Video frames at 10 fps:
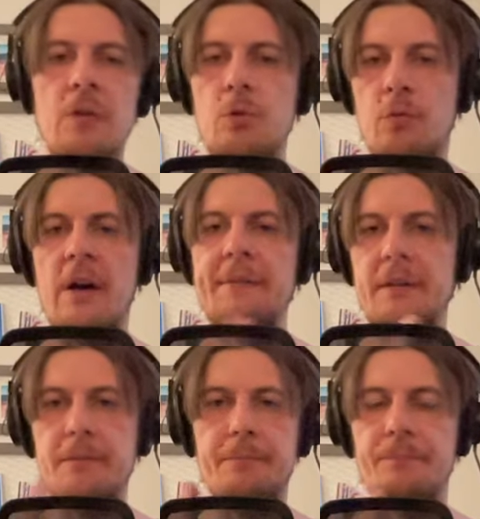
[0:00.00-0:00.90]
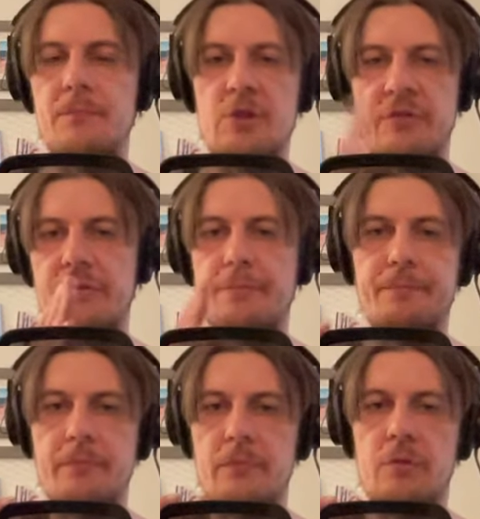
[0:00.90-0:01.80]
to find it just
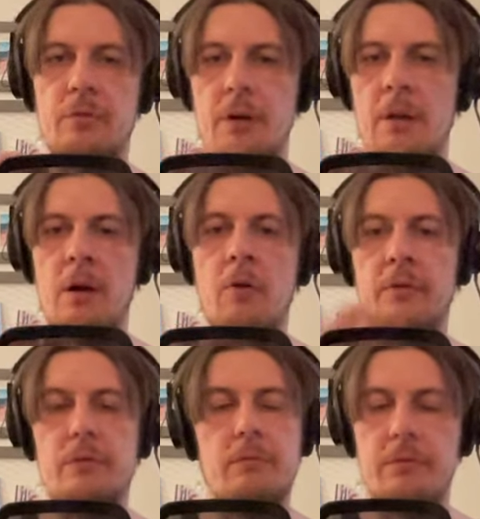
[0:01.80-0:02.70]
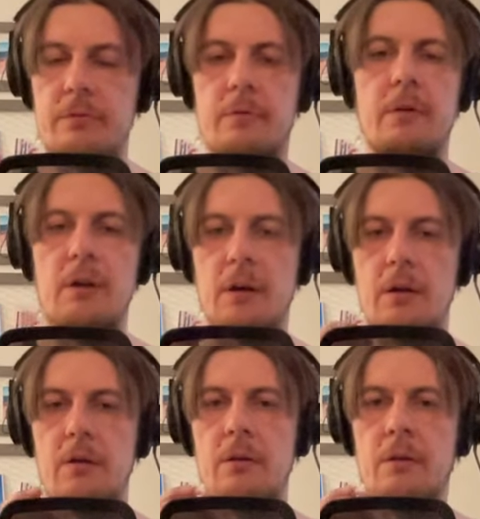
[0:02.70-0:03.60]
to allow and
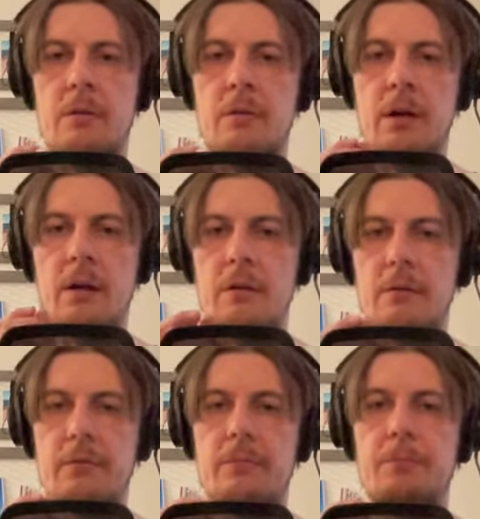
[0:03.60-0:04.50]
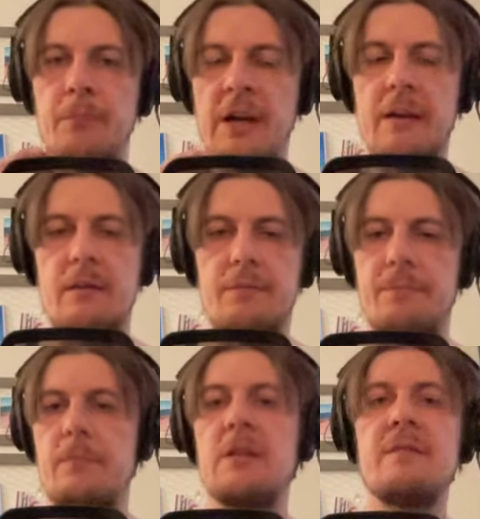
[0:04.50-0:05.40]
uh, make it
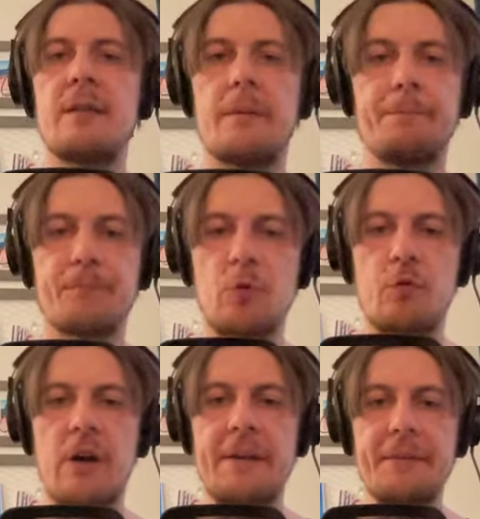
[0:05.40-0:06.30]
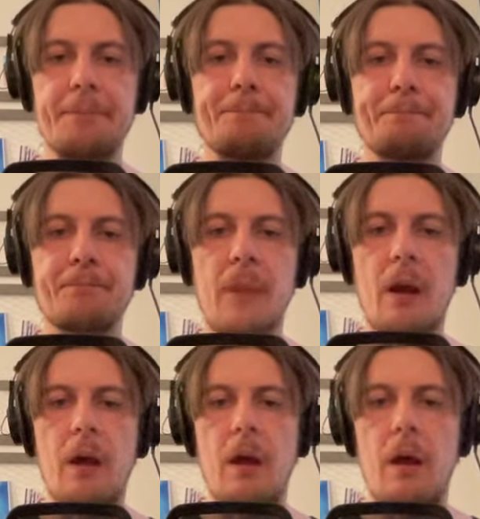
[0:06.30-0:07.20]
easier to find
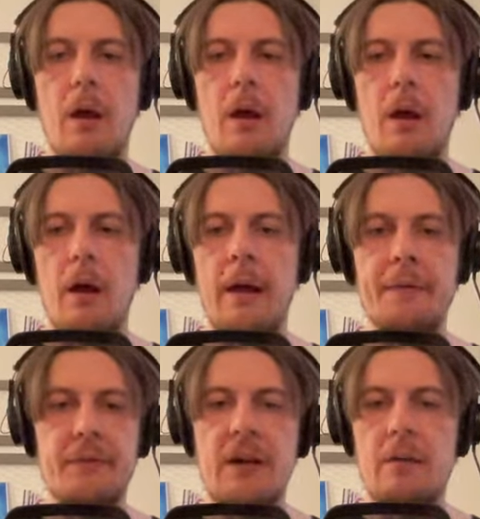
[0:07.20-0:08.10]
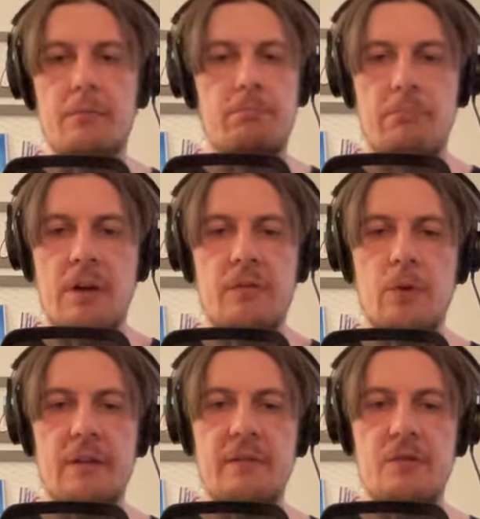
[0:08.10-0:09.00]
and yet,
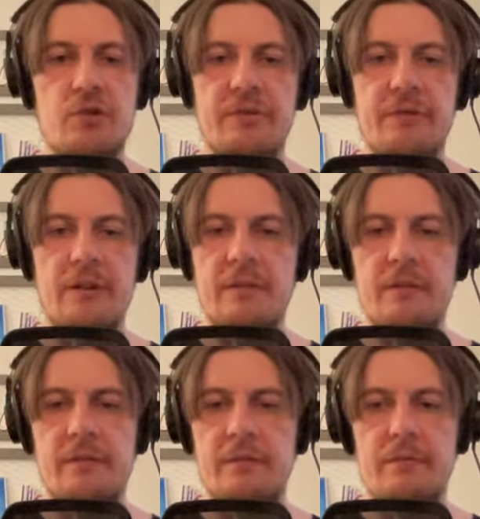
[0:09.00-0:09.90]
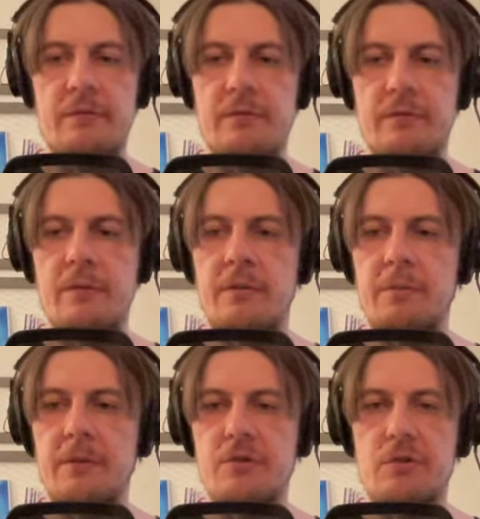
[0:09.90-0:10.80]
otherwise I just set this
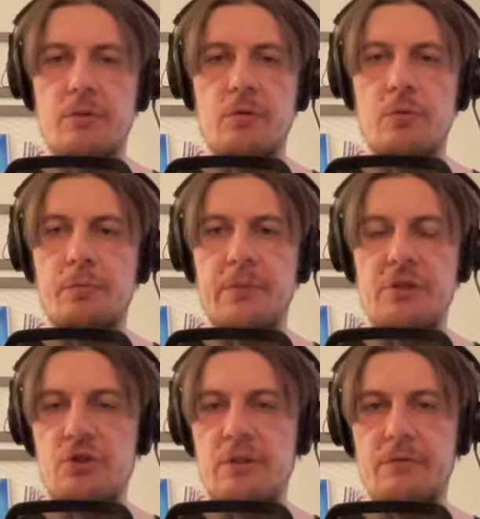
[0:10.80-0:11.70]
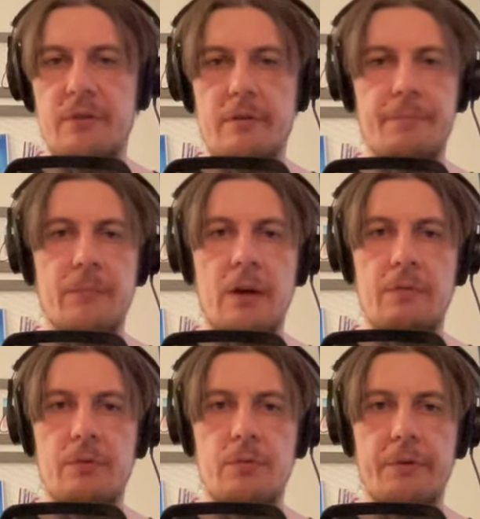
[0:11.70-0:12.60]
transposition to pitch shifter
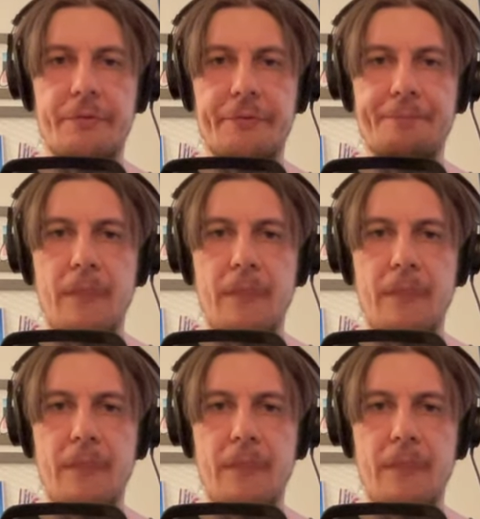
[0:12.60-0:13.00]
afterwards.